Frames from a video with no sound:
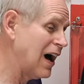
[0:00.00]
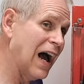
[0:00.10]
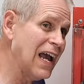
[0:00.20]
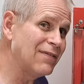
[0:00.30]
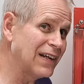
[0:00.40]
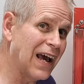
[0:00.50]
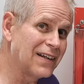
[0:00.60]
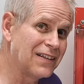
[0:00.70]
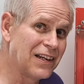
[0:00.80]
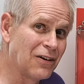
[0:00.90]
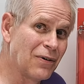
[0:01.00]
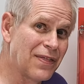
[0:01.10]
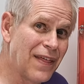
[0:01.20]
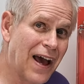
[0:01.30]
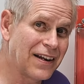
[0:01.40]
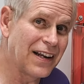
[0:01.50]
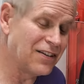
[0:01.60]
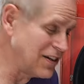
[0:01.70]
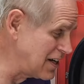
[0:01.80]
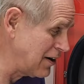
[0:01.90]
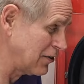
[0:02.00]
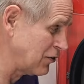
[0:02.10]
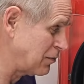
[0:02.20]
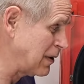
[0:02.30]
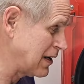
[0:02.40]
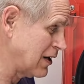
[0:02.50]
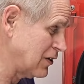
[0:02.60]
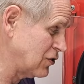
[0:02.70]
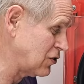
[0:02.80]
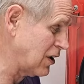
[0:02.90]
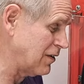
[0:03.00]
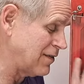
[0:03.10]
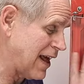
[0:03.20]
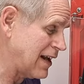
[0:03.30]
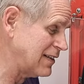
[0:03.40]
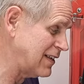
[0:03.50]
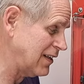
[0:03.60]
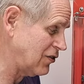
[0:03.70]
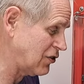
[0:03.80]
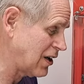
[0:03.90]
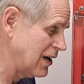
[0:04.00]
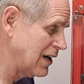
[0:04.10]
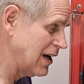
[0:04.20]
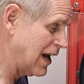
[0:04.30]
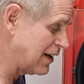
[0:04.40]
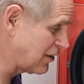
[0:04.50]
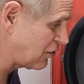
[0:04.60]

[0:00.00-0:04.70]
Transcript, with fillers: I haven't had to deal with that in years because of that disc and the